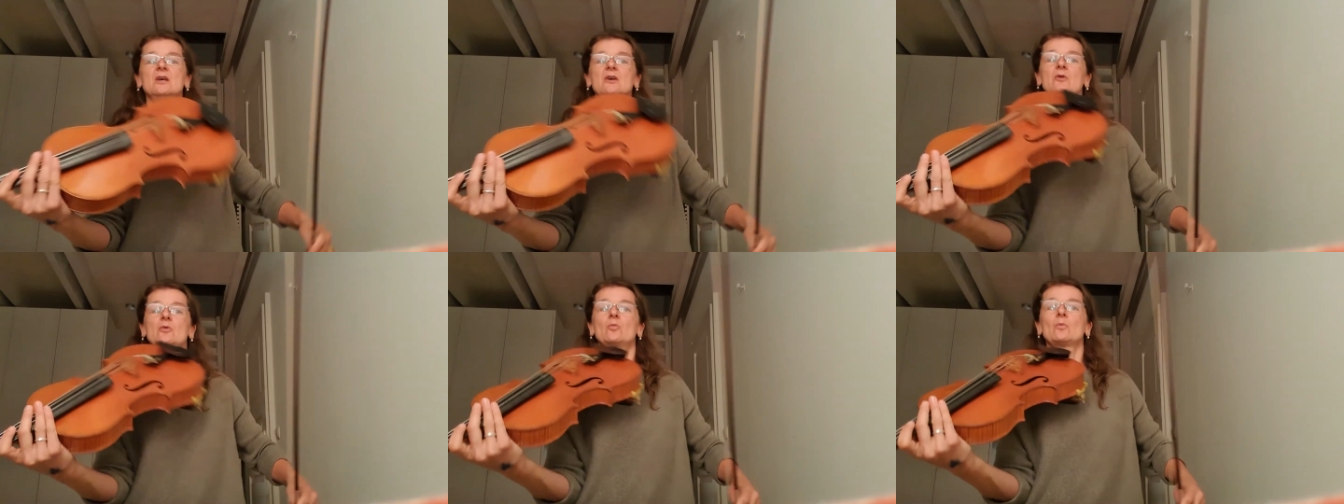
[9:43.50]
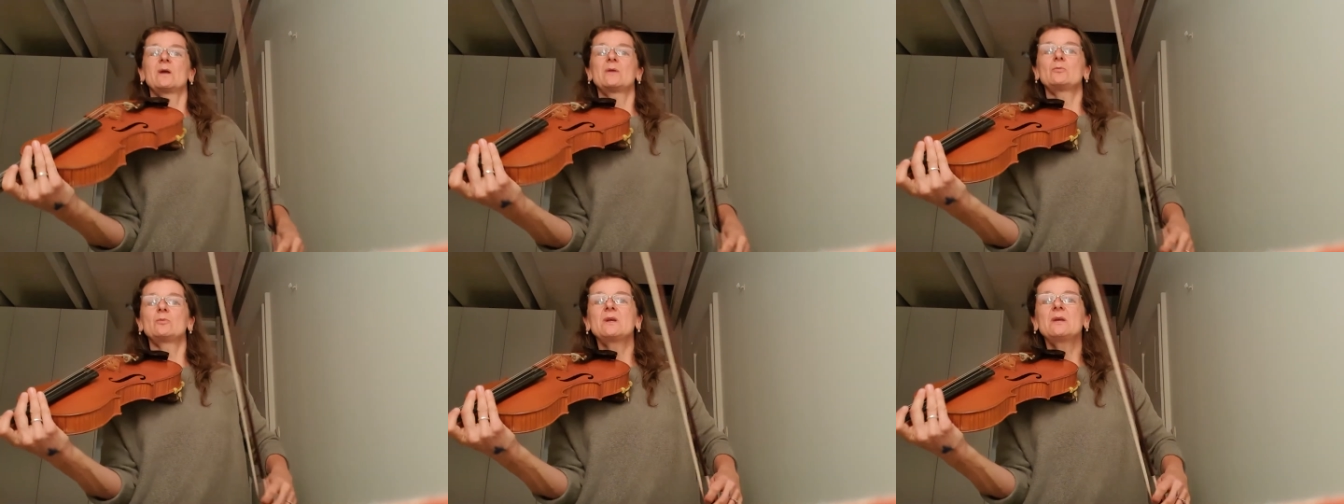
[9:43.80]

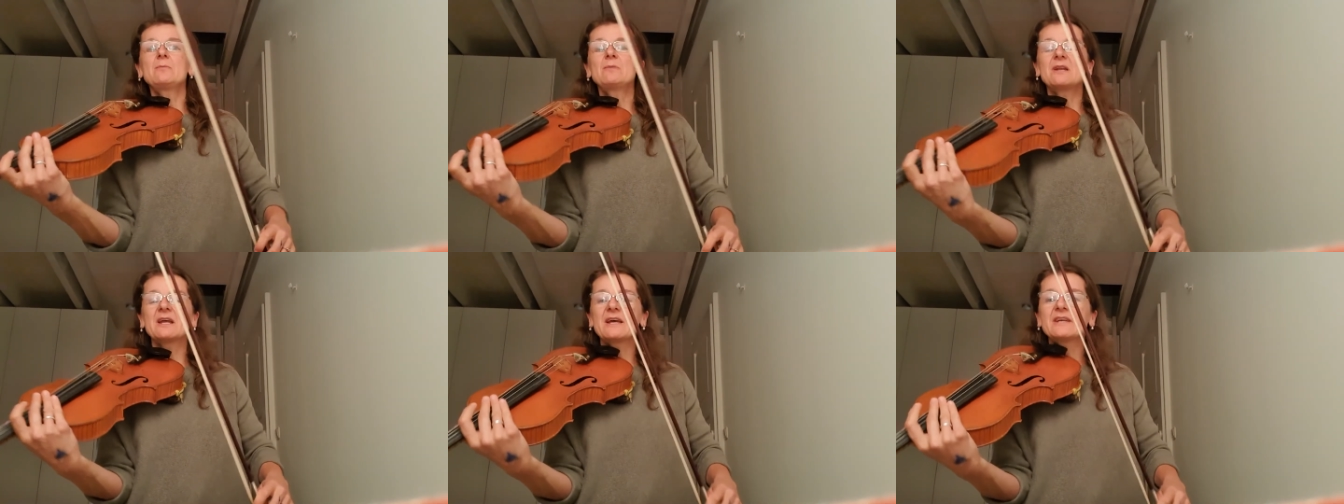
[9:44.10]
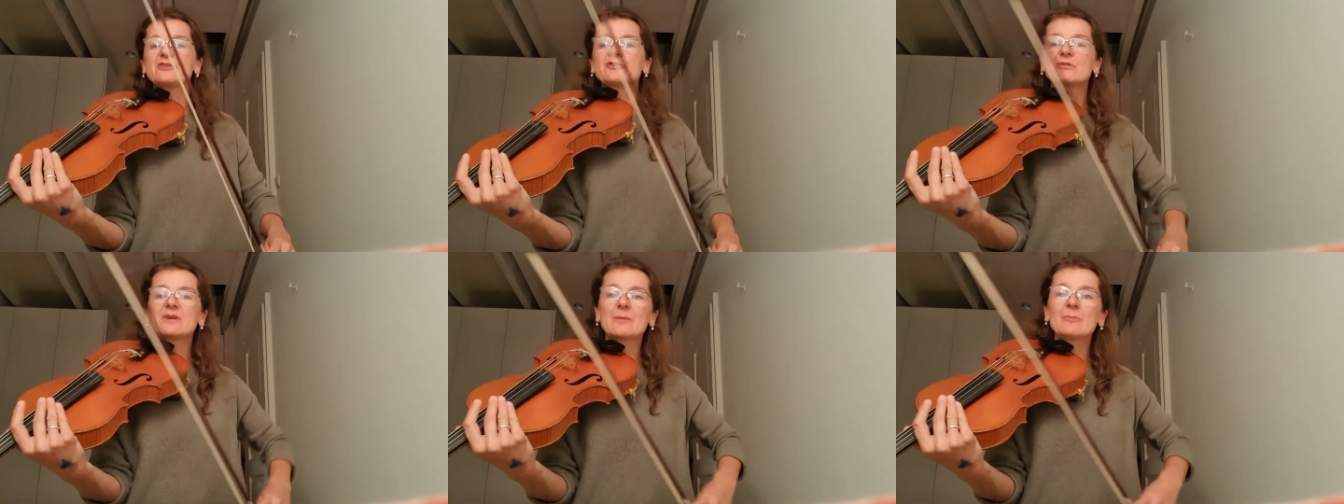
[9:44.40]
When we play
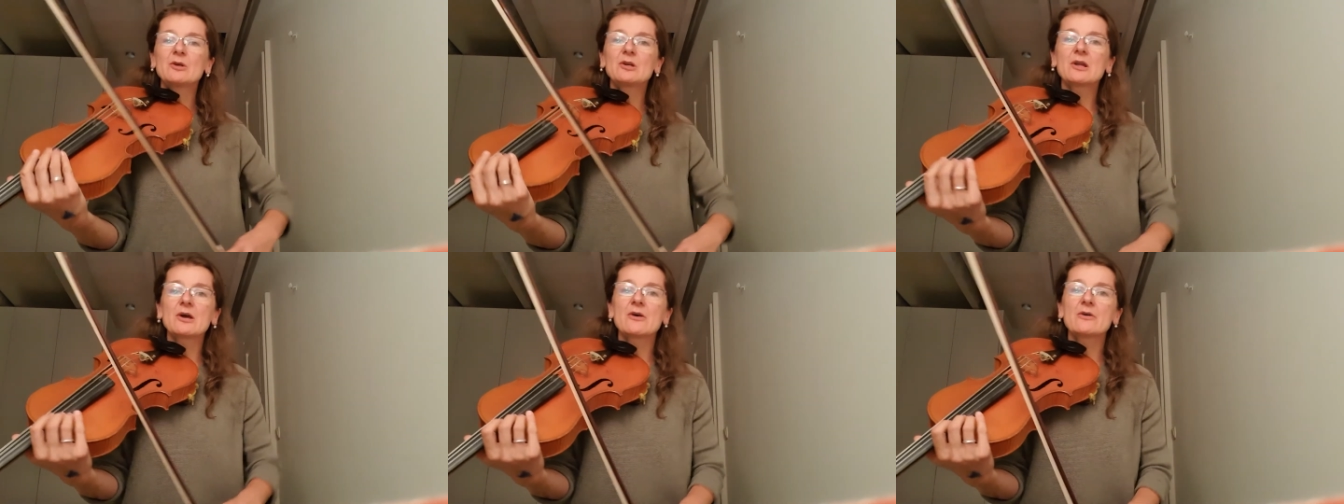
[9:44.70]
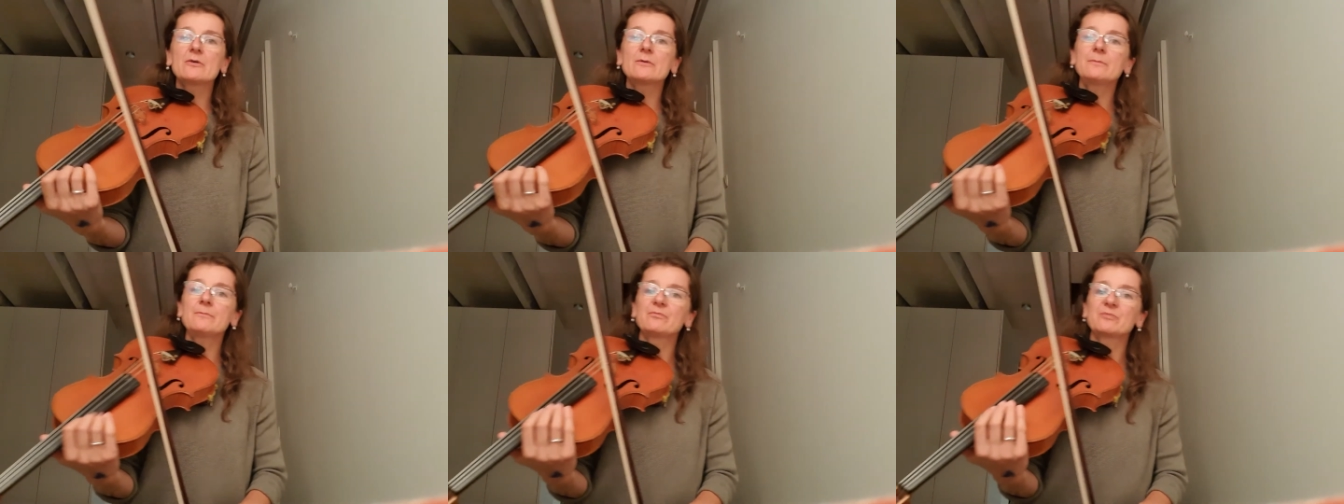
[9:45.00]

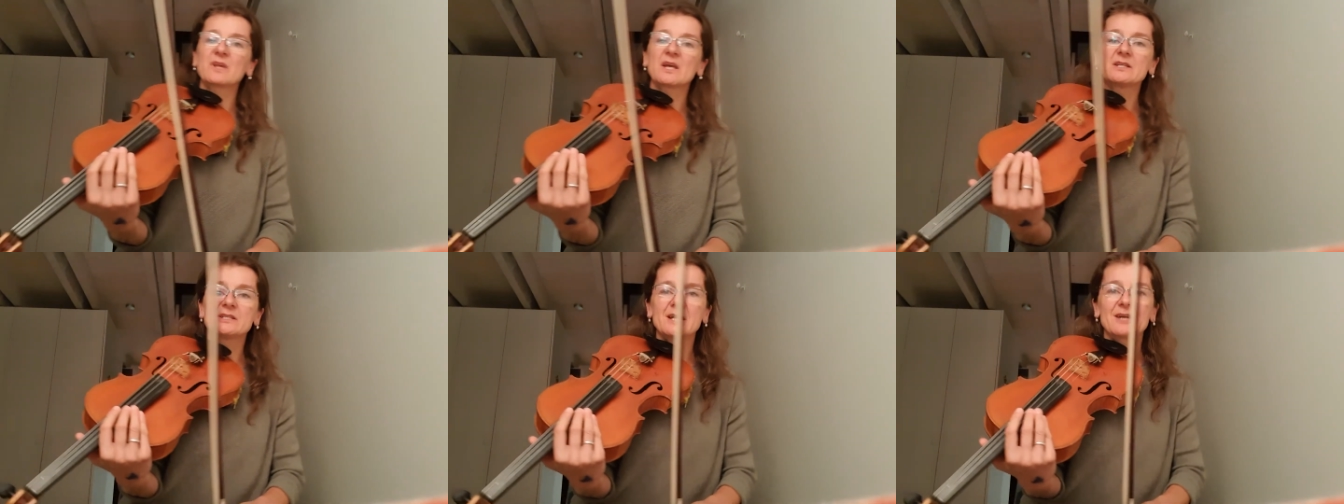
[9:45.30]
tremolo, and